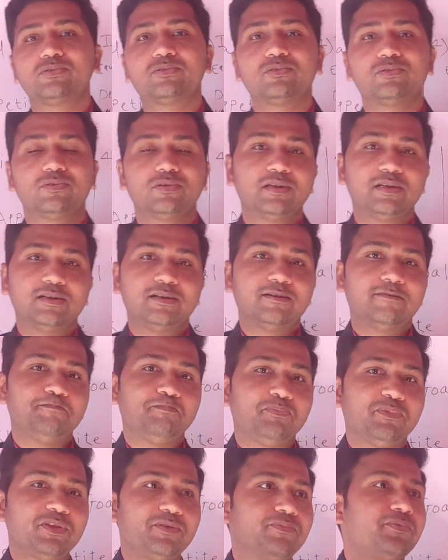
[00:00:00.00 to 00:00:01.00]
So
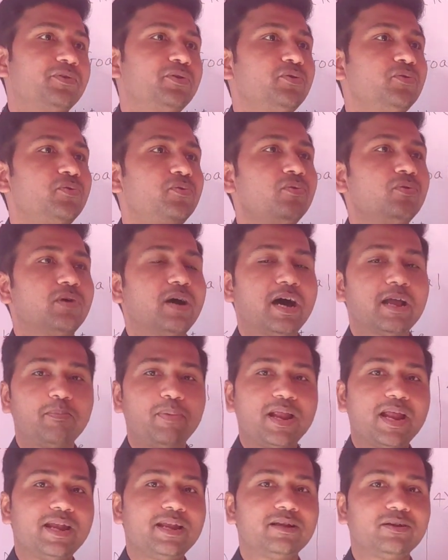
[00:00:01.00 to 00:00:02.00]
if you are
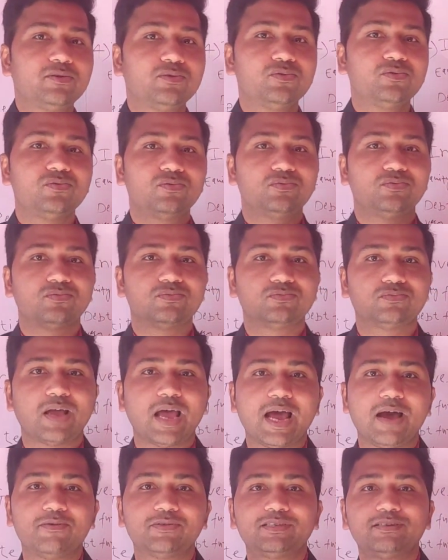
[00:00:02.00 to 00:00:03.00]
planning to
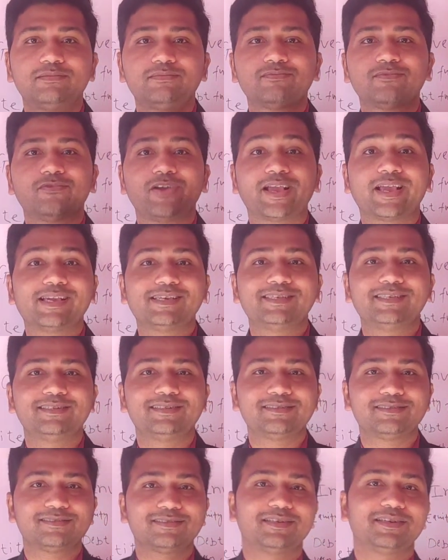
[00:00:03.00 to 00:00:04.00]
have some
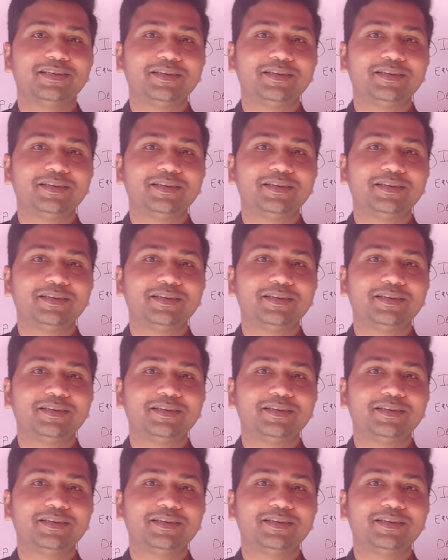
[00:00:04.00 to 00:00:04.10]
vacations,